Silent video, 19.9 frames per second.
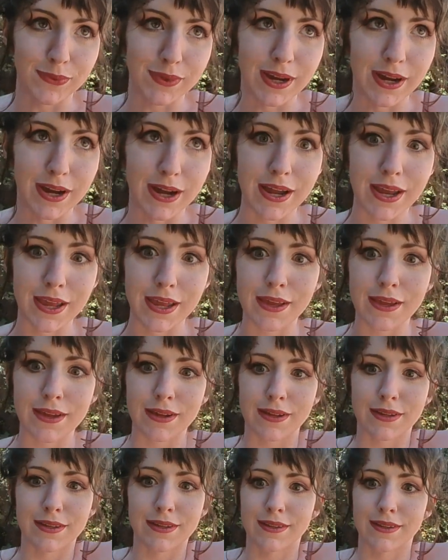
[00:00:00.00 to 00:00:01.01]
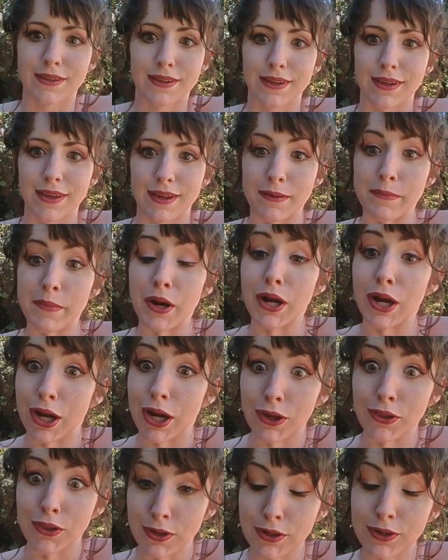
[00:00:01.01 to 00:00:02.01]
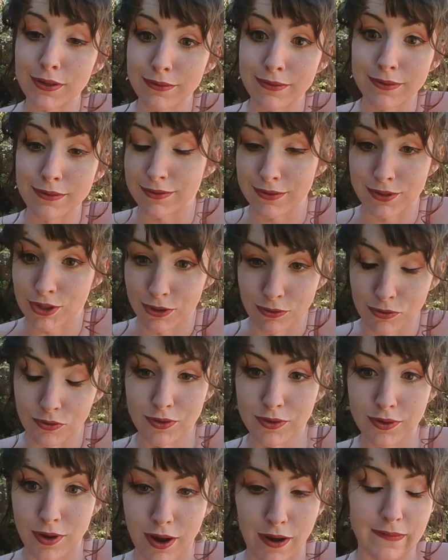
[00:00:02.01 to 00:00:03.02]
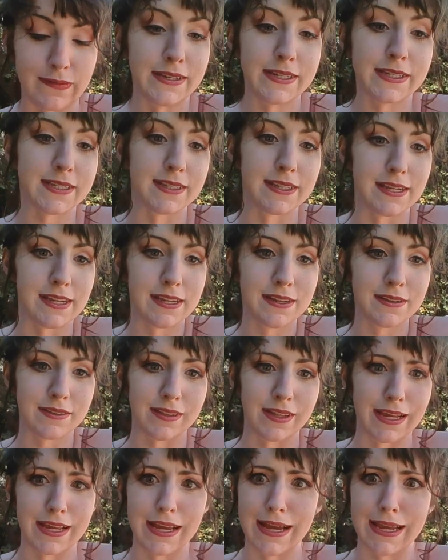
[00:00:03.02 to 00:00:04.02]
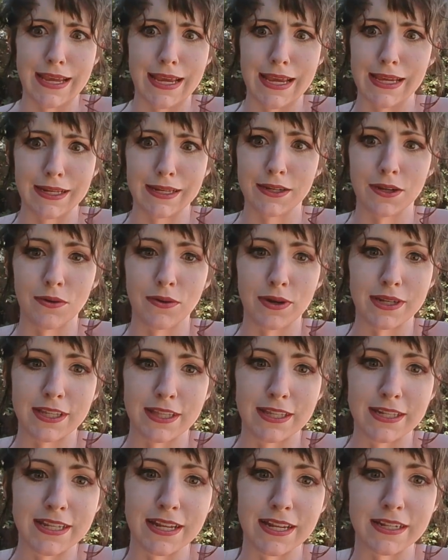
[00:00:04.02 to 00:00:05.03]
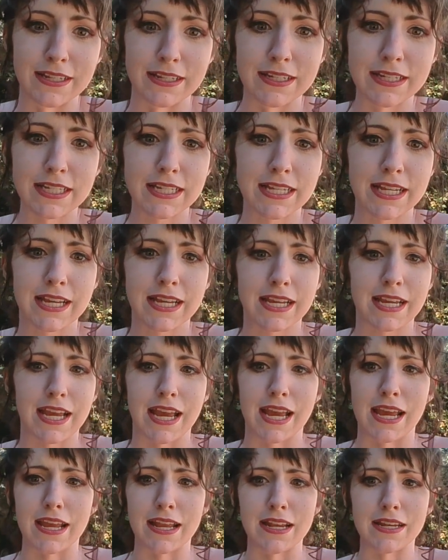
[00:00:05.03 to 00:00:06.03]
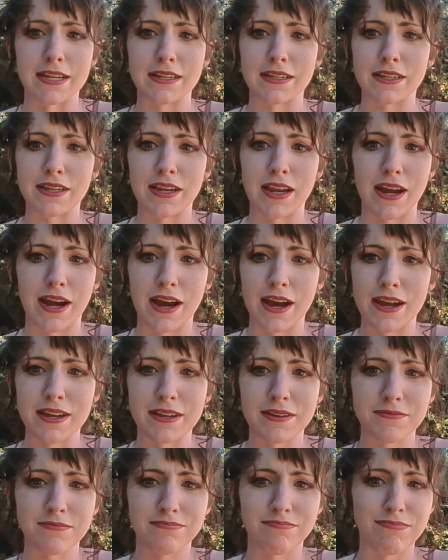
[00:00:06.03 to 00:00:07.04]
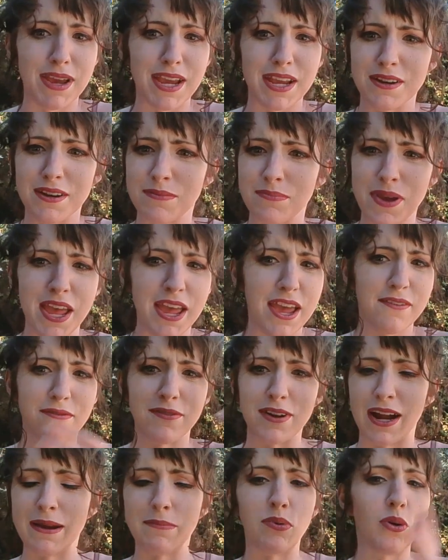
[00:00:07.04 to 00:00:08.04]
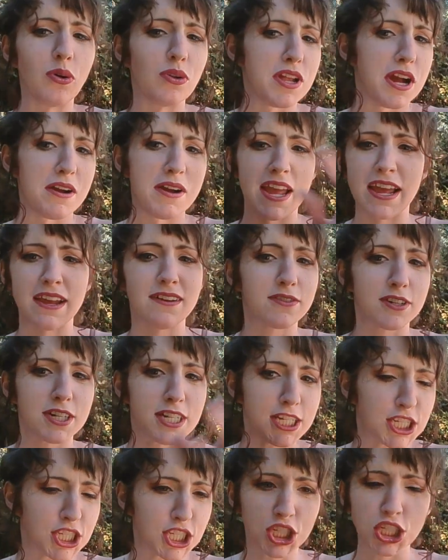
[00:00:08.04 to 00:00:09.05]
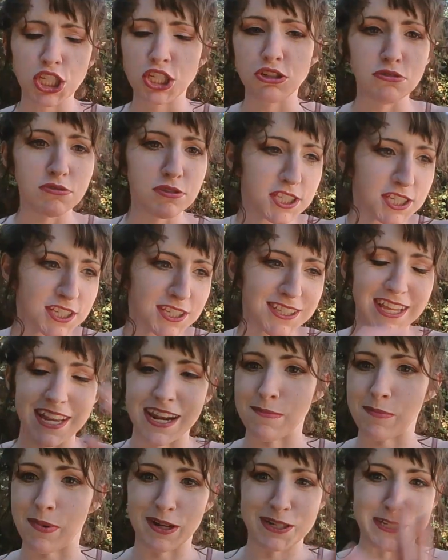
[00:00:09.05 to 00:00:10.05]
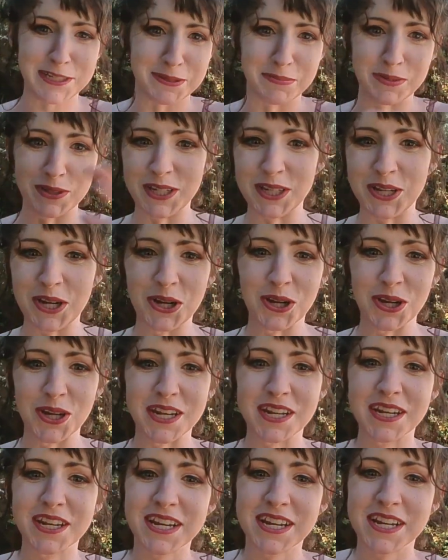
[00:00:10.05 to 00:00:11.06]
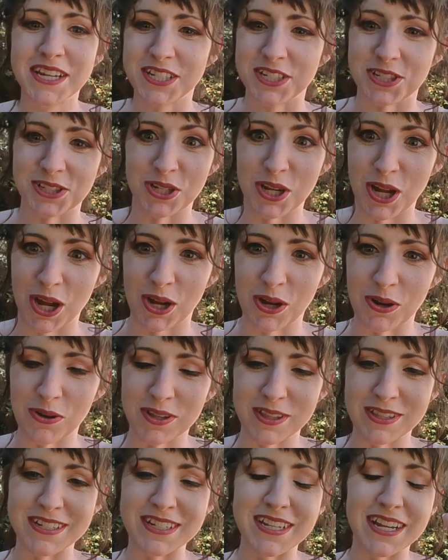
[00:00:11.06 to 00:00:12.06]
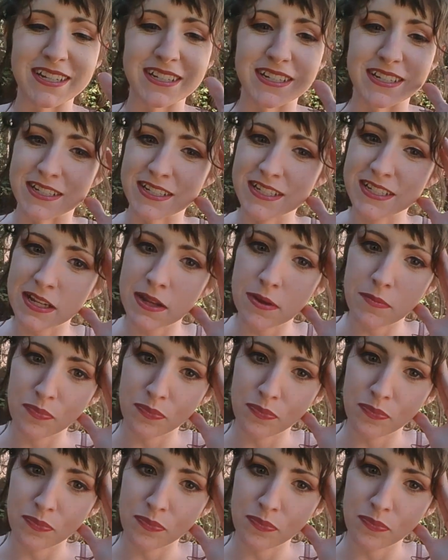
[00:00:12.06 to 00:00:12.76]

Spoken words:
I, among other children, obviously, like, I hated going to the dentist, and I pulled out every excuse that I possibly could to not go to the dentist.